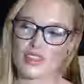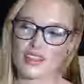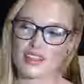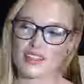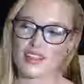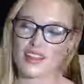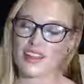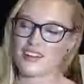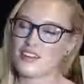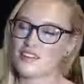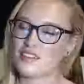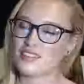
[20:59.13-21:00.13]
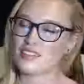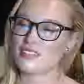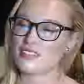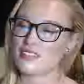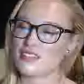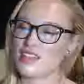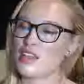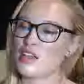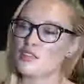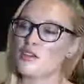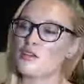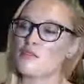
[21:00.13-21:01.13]
I don't know, it's like the
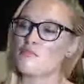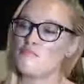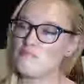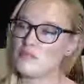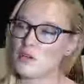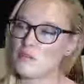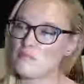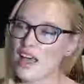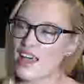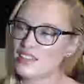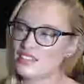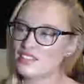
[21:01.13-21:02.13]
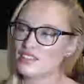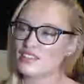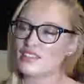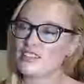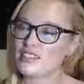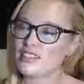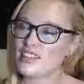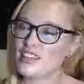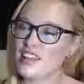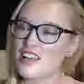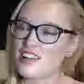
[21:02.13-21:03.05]
masculine